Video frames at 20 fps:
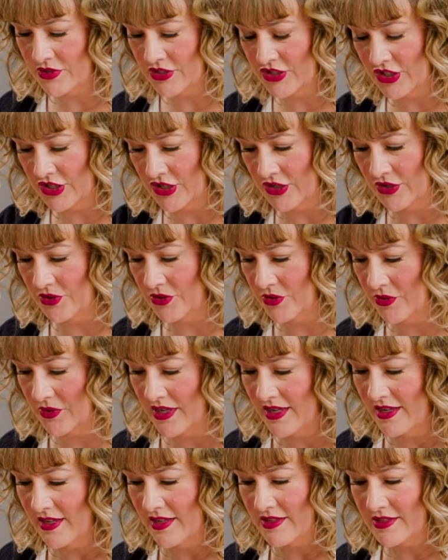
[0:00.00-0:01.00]
to
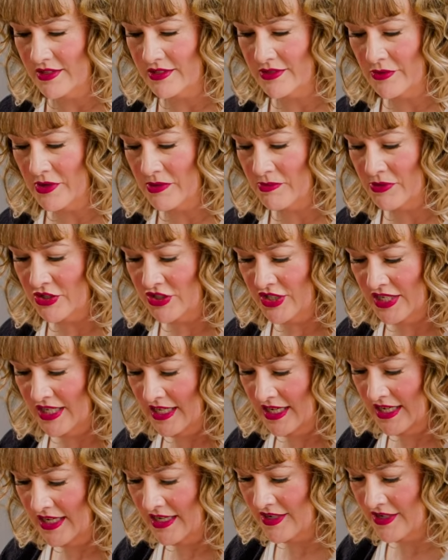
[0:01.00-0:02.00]
the sewing machine
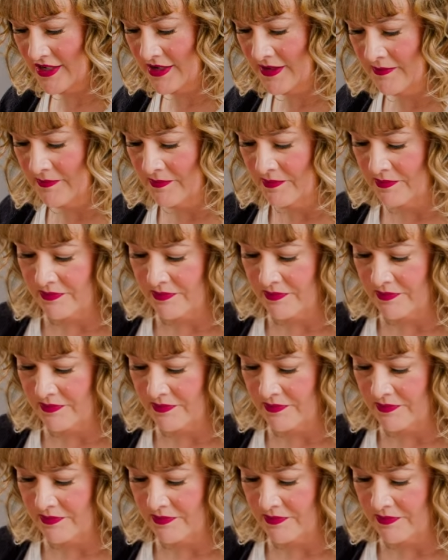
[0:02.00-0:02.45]
here.